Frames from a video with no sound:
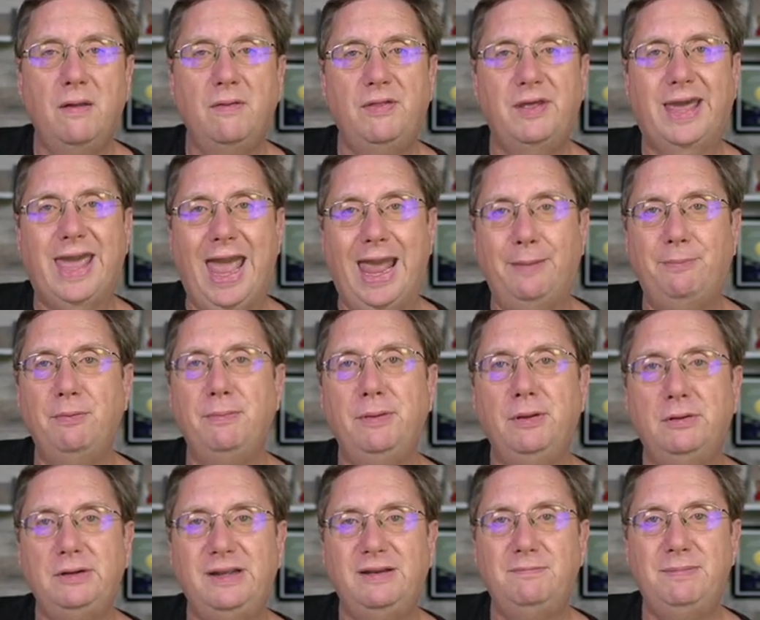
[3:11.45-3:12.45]
the
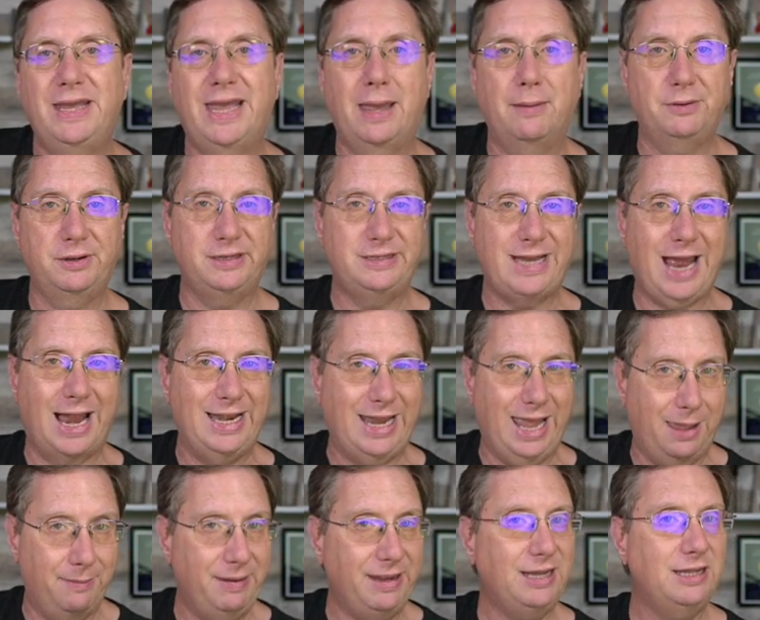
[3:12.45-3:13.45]
capability of being able to
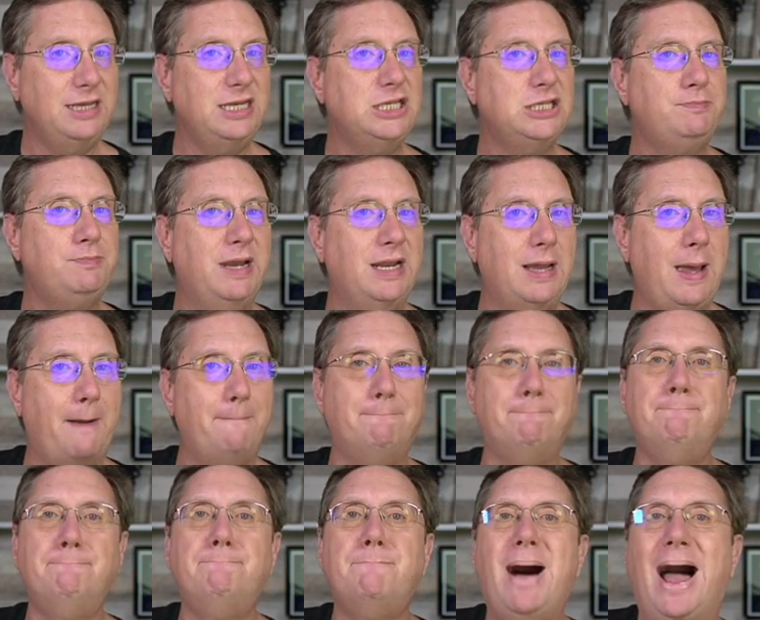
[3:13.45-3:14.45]
dynamically spin up
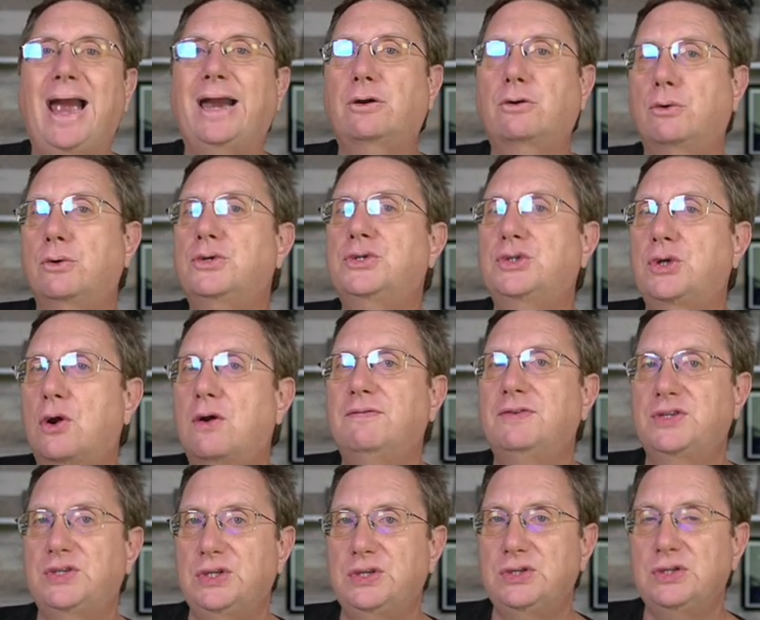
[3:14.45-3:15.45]

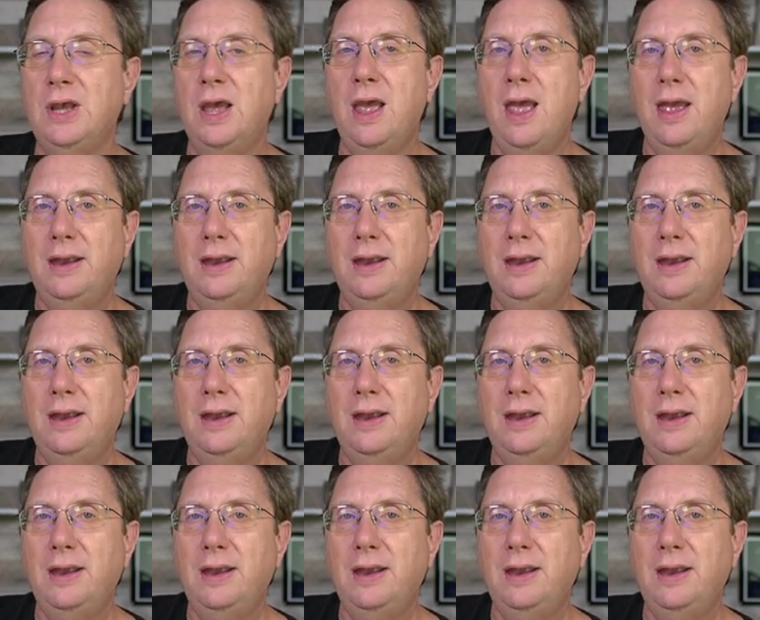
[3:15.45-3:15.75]
microservices.